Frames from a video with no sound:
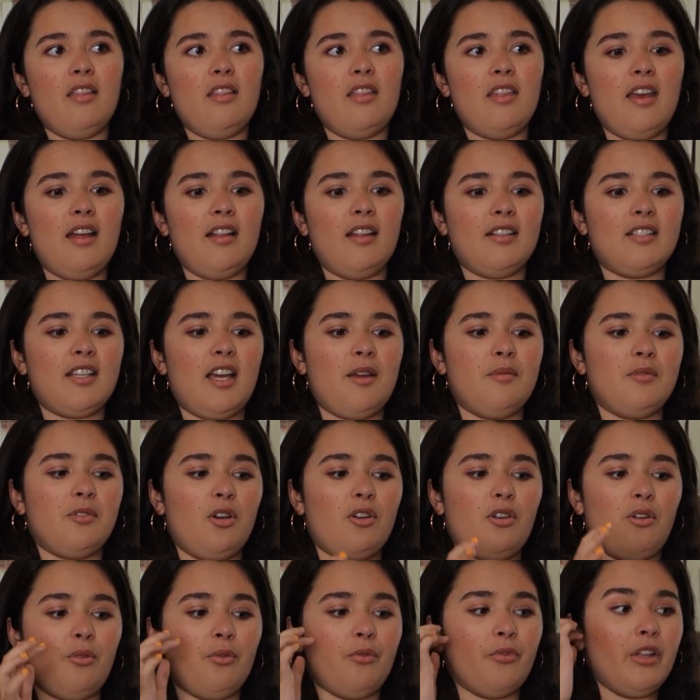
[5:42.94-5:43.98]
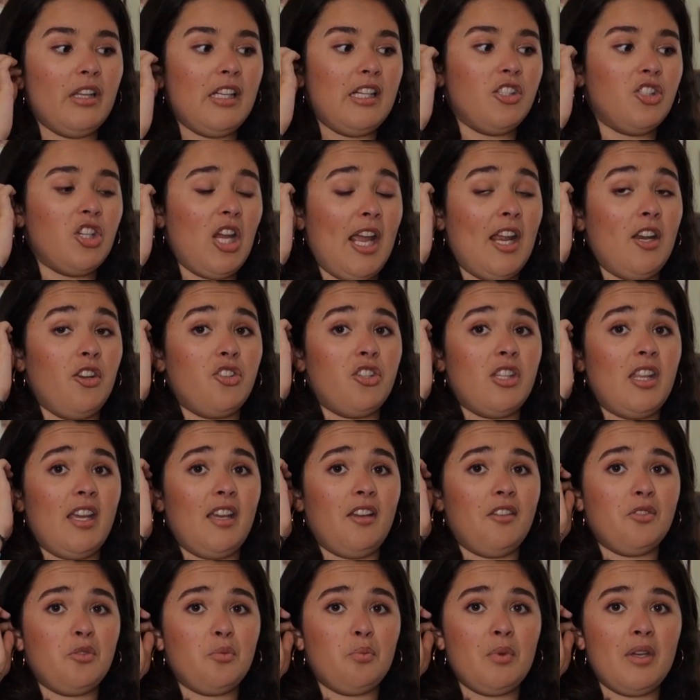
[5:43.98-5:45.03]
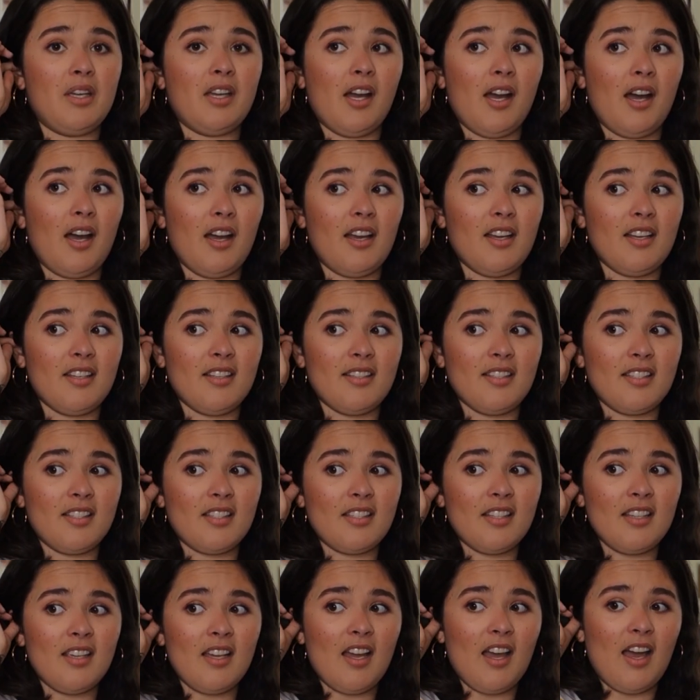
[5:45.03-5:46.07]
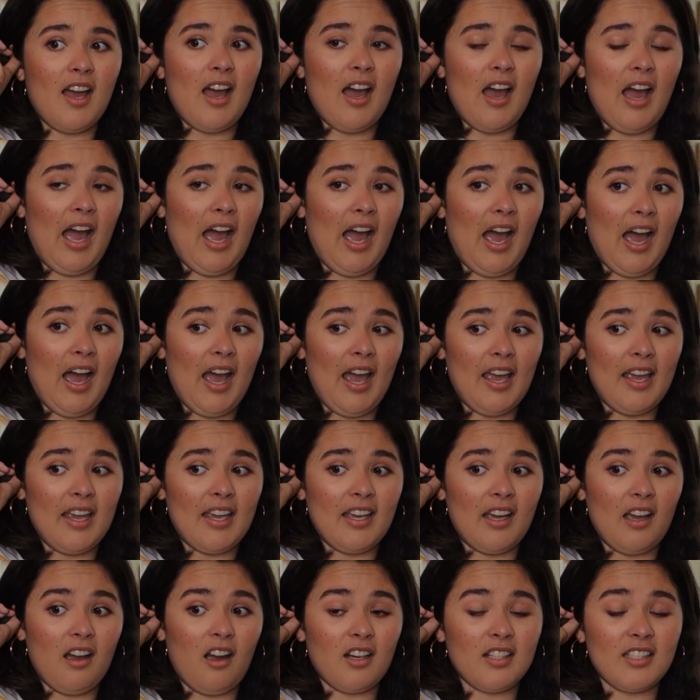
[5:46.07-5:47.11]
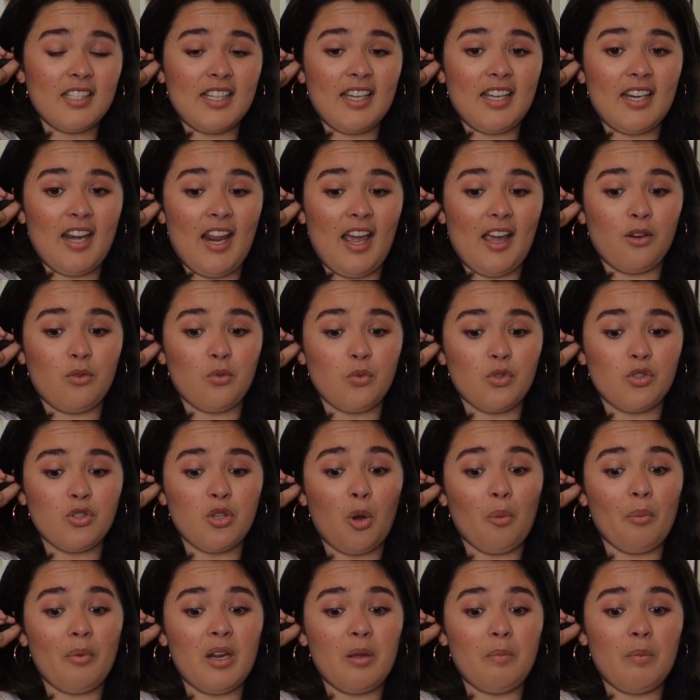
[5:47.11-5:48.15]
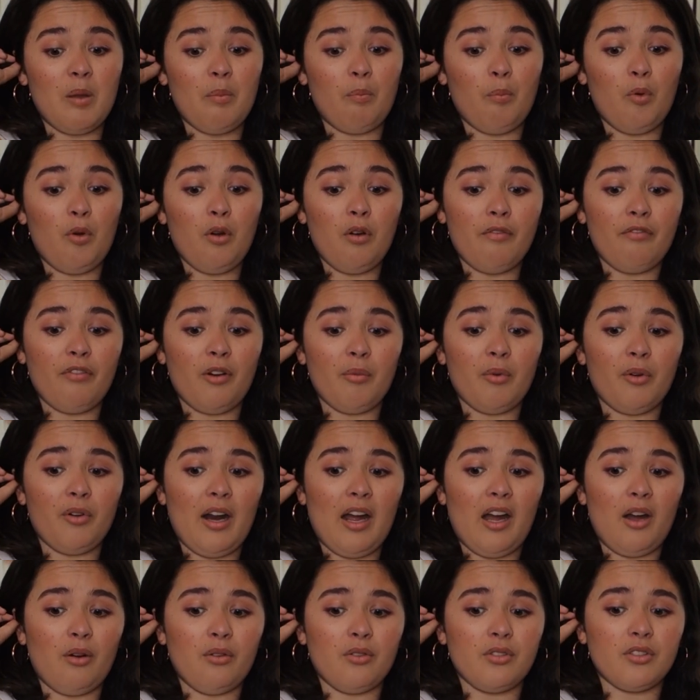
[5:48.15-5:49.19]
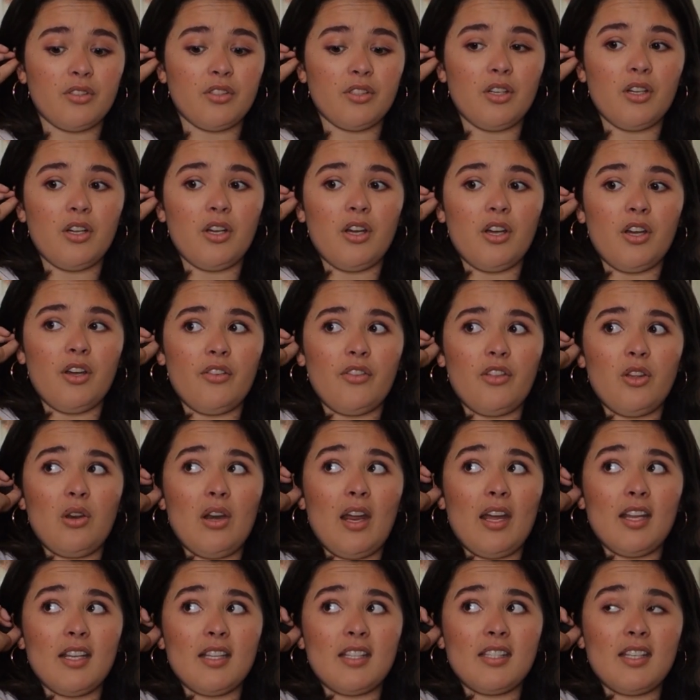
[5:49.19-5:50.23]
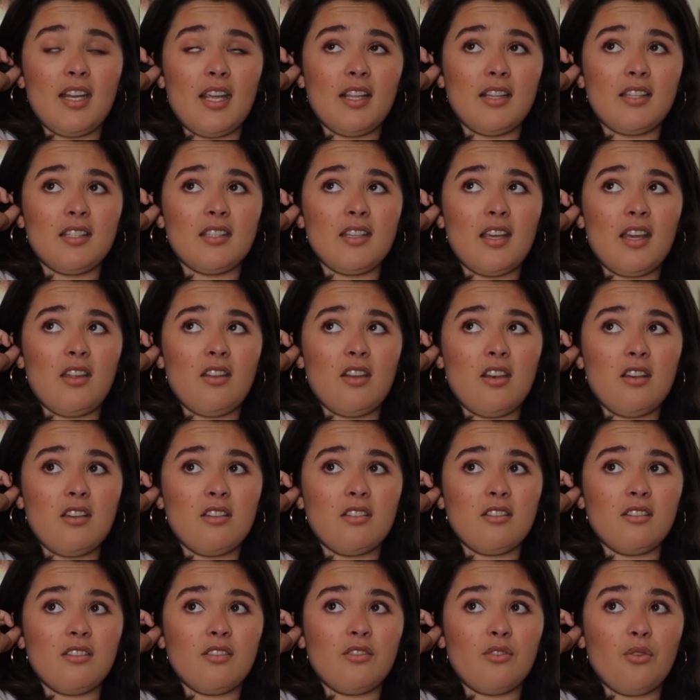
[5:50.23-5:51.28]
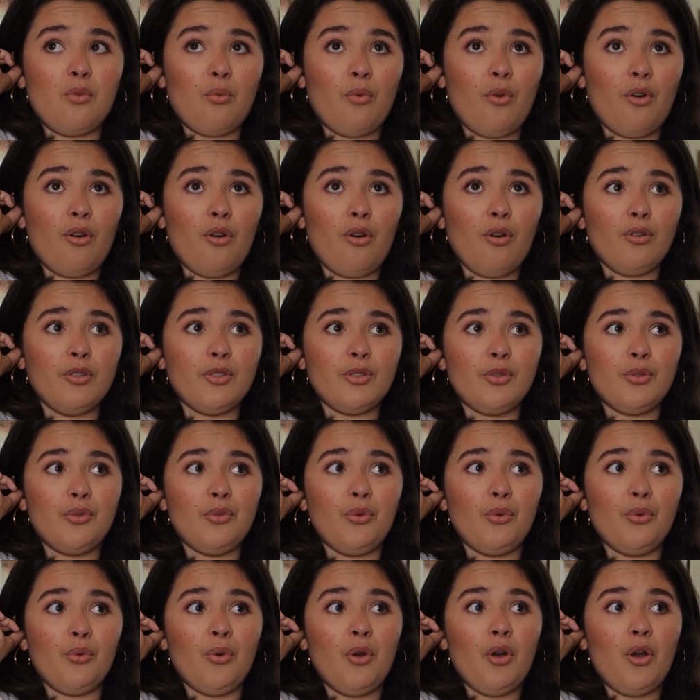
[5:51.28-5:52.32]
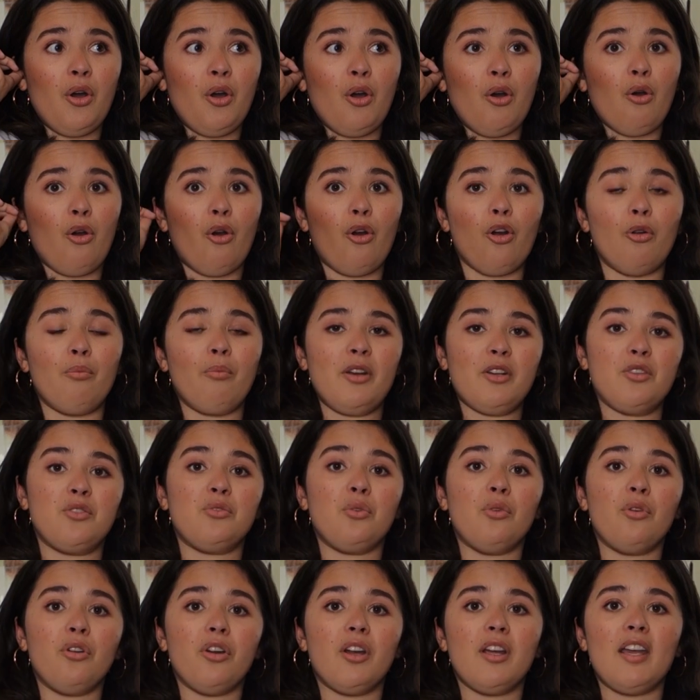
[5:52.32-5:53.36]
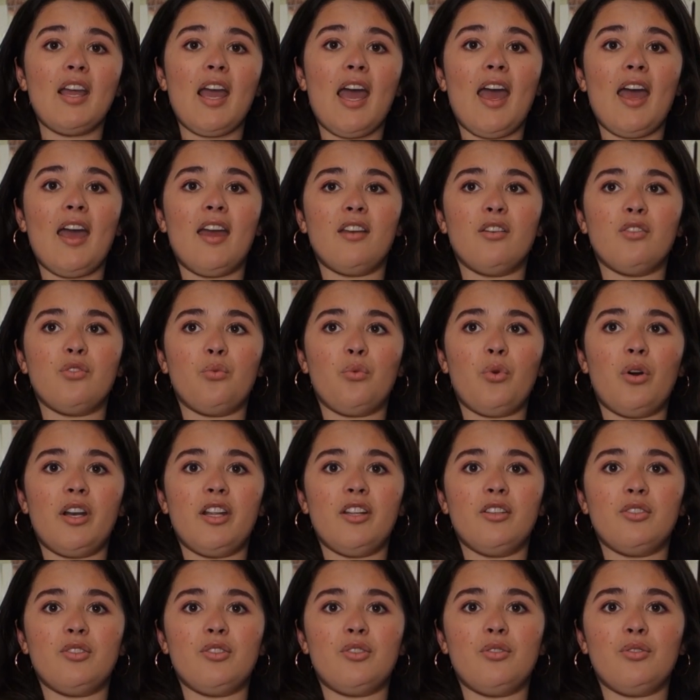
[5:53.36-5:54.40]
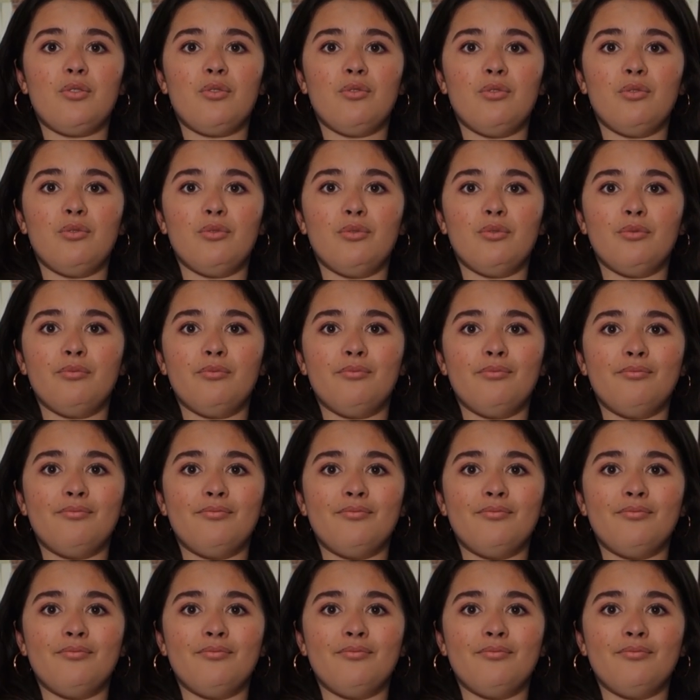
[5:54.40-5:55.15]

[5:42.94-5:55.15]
The LA Times article really changed things because I got to connect with so many people from around the United States and the world who heard my story and wanted to